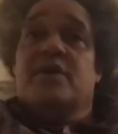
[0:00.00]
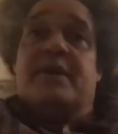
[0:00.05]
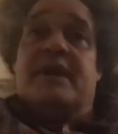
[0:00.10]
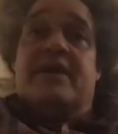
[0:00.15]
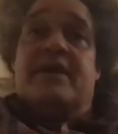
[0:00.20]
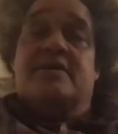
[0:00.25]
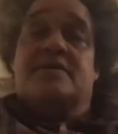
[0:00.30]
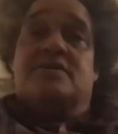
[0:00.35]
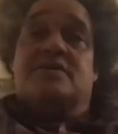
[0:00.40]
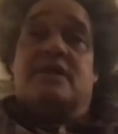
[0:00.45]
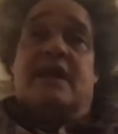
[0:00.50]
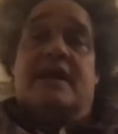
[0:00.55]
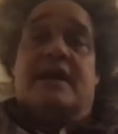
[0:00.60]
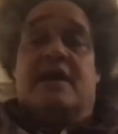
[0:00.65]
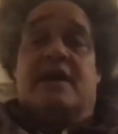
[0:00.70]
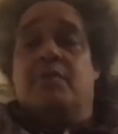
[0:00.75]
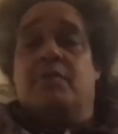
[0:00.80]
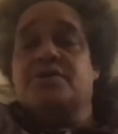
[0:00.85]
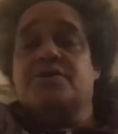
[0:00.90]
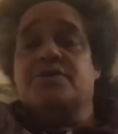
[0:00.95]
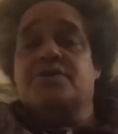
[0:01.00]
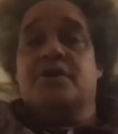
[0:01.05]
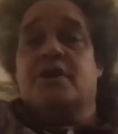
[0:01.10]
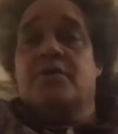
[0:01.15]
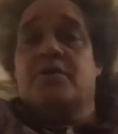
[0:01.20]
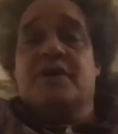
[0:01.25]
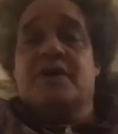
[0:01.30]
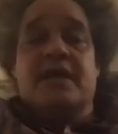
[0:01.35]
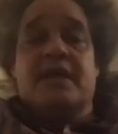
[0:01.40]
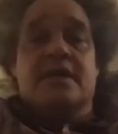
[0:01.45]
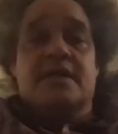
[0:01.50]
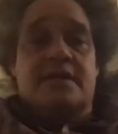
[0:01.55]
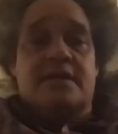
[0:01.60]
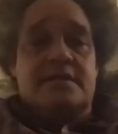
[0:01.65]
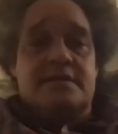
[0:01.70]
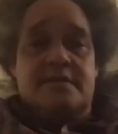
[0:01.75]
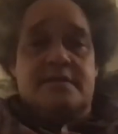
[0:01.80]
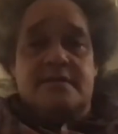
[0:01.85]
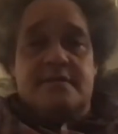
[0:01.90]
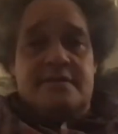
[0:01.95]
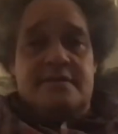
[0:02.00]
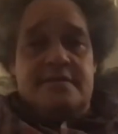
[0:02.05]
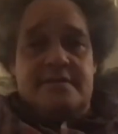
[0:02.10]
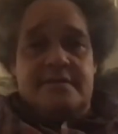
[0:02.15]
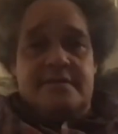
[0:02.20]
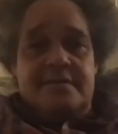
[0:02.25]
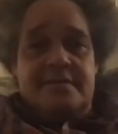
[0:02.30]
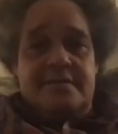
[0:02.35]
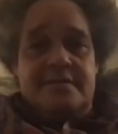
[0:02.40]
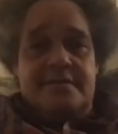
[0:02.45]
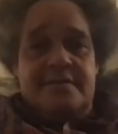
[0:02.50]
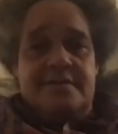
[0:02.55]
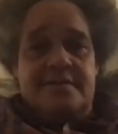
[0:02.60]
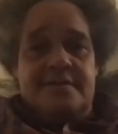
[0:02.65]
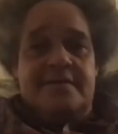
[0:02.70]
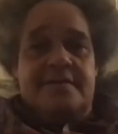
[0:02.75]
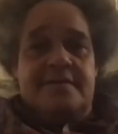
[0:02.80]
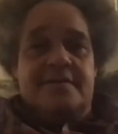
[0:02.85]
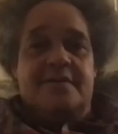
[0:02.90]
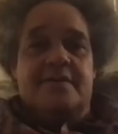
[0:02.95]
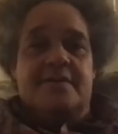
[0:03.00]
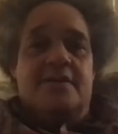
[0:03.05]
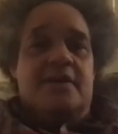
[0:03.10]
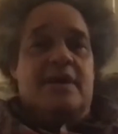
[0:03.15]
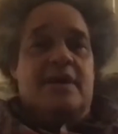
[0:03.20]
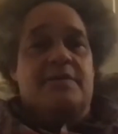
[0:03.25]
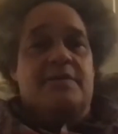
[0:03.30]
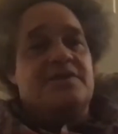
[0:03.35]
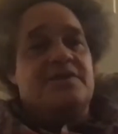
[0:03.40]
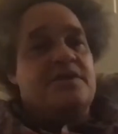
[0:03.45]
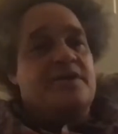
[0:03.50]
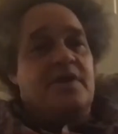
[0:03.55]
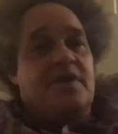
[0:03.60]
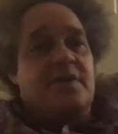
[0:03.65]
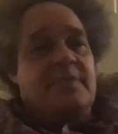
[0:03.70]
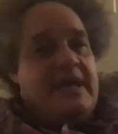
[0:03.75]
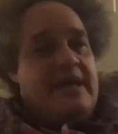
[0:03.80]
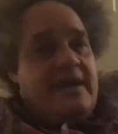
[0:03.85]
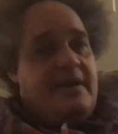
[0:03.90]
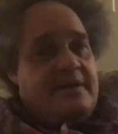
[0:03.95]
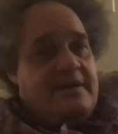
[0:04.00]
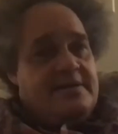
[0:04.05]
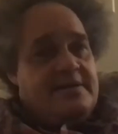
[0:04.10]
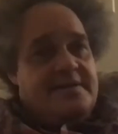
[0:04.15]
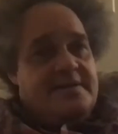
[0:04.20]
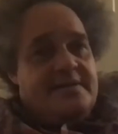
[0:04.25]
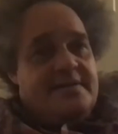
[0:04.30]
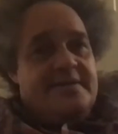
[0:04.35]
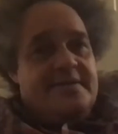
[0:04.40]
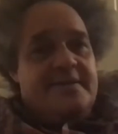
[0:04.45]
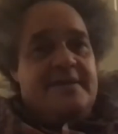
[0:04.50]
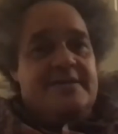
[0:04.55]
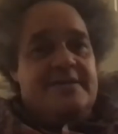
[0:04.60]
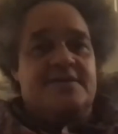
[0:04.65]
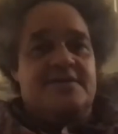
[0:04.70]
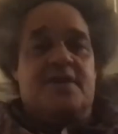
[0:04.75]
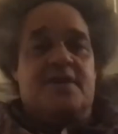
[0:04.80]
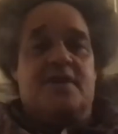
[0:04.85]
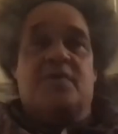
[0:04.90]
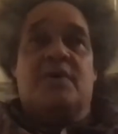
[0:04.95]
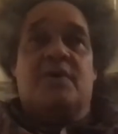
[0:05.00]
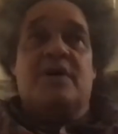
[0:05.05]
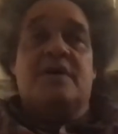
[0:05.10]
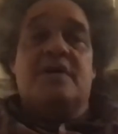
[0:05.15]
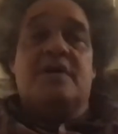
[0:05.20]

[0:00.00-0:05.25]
and really said this, I don't think Reed was in there, where your parents are like, I want you to go to England.